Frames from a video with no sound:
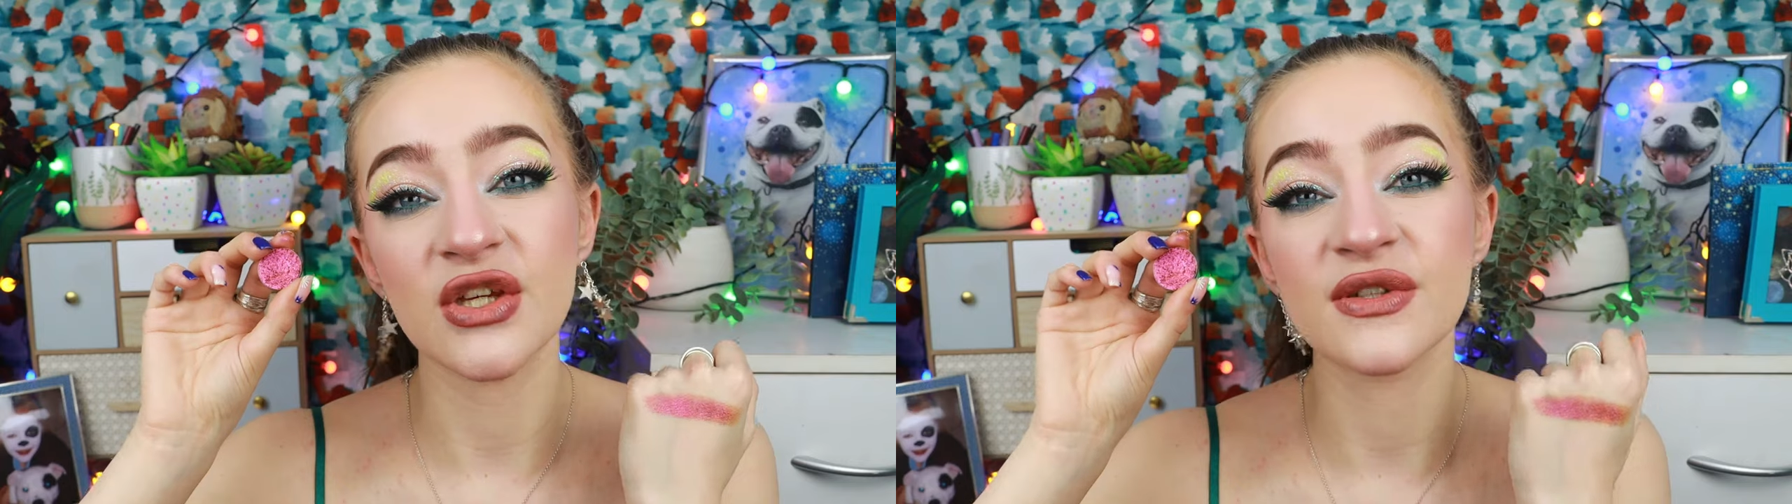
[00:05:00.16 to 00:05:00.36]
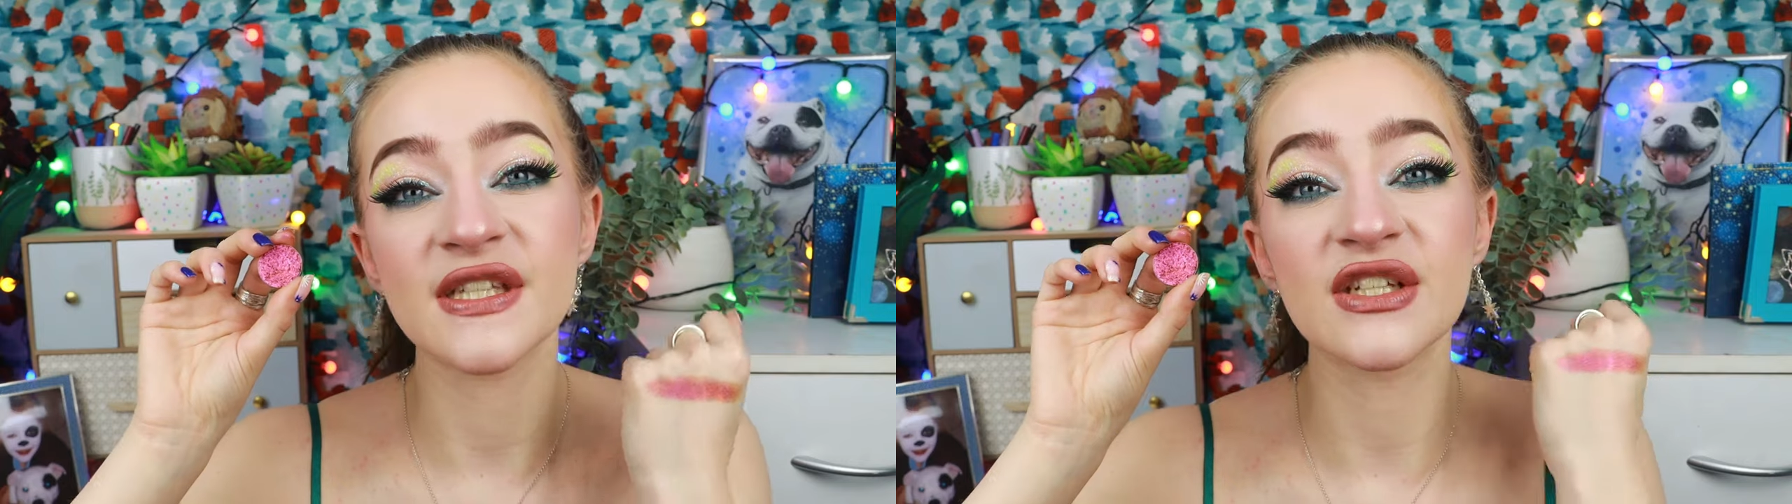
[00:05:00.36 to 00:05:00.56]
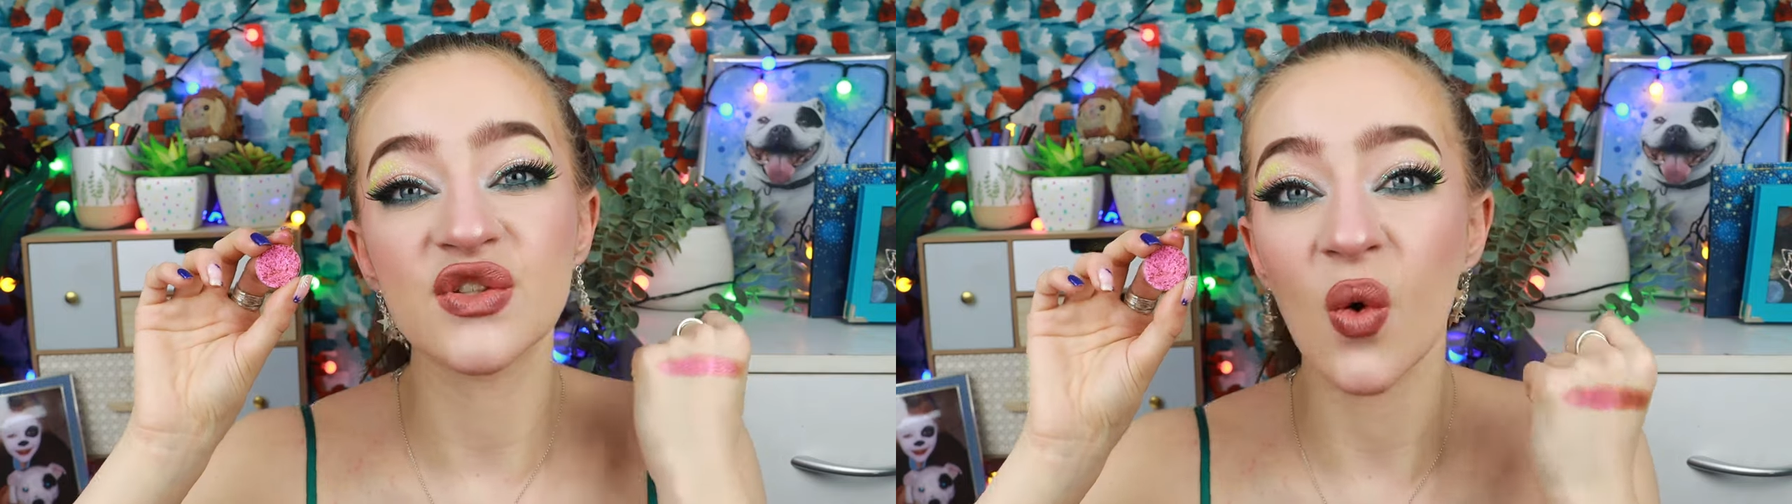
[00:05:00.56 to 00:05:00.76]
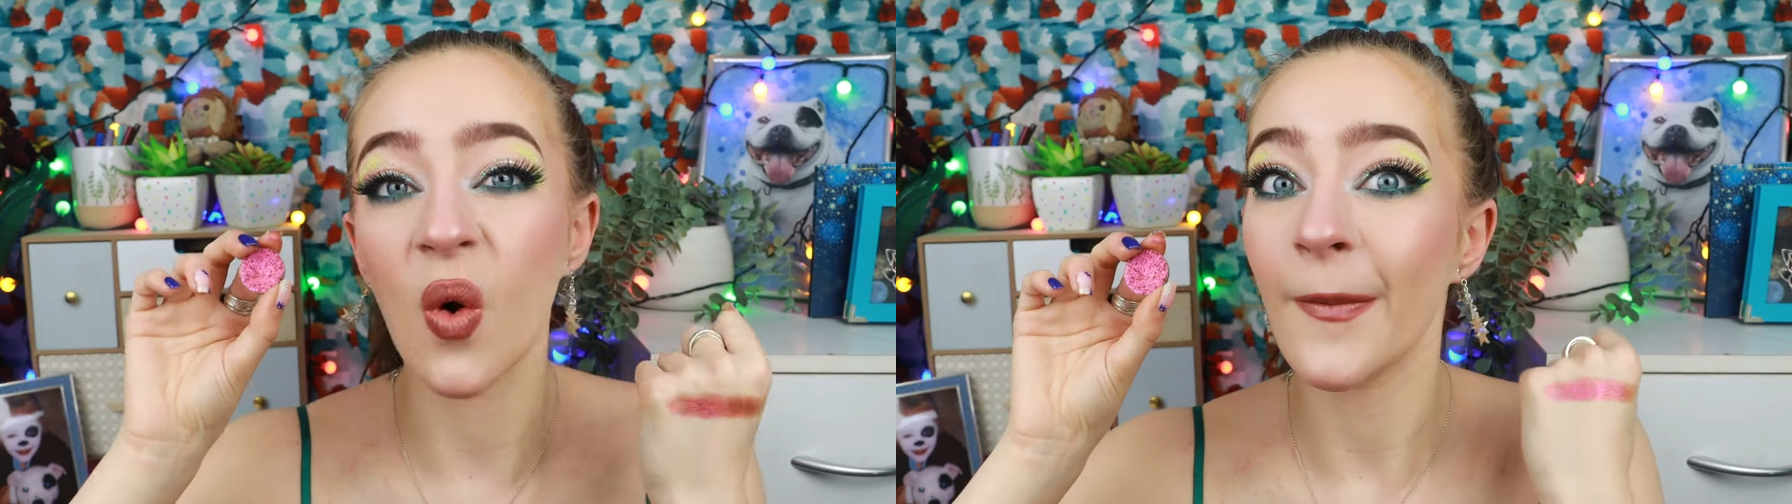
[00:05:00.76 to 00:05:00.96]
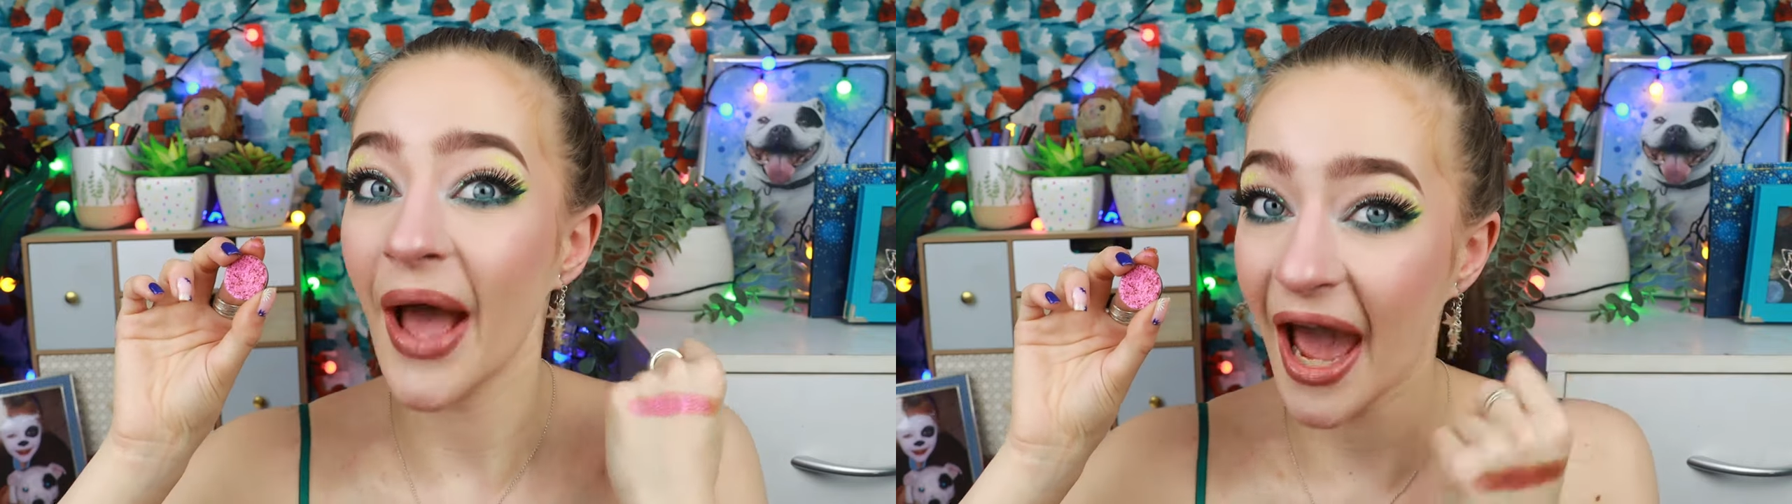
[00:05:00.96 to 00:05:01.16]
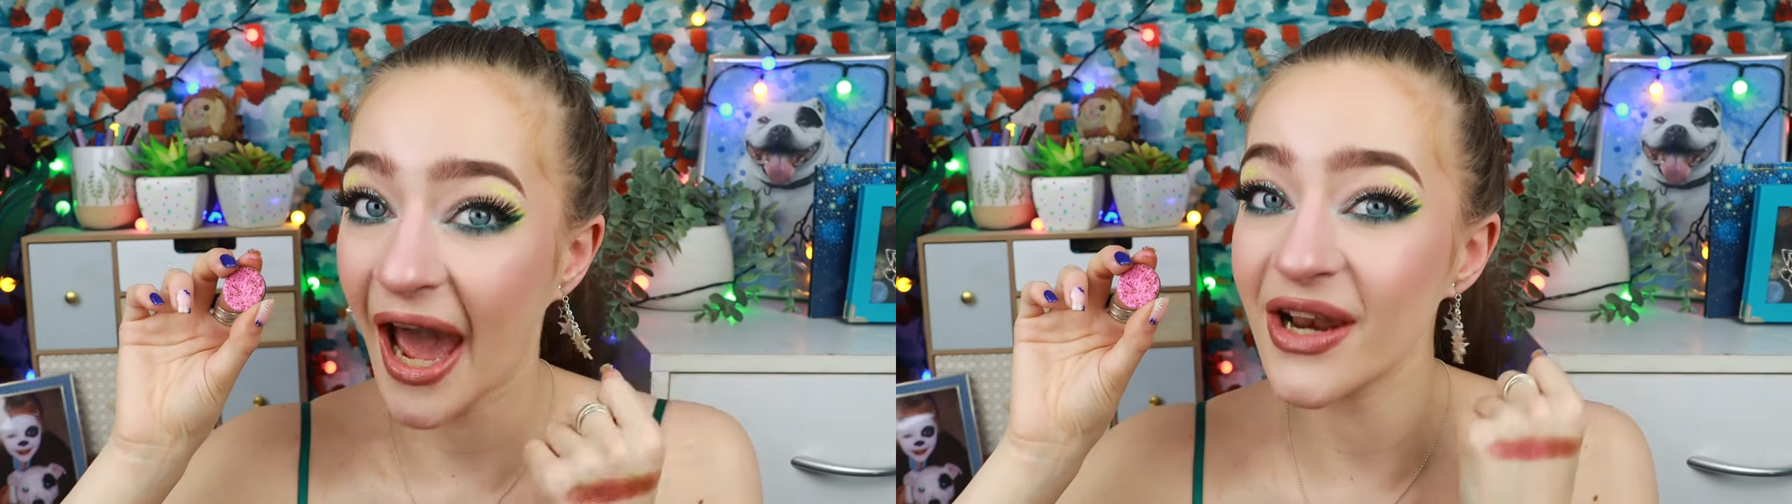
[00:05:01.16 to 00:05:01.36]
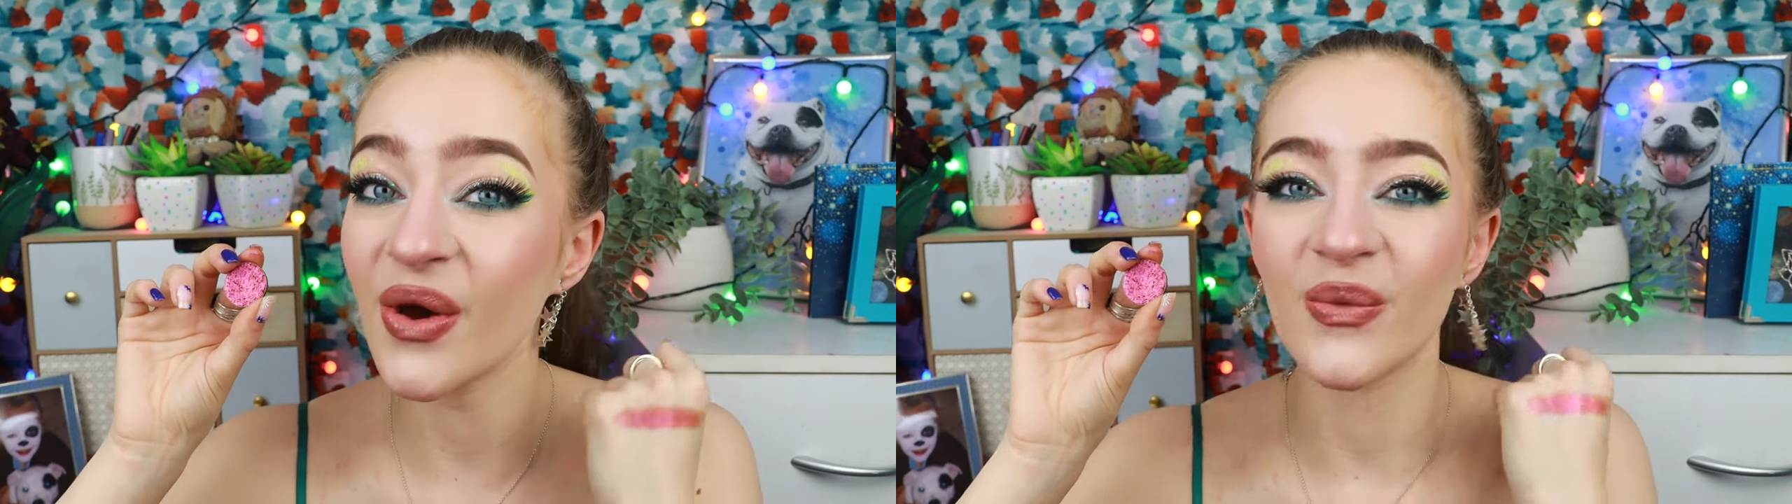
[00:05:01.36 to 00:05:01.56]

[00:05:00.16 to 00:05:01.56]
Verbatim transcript: uses or pan,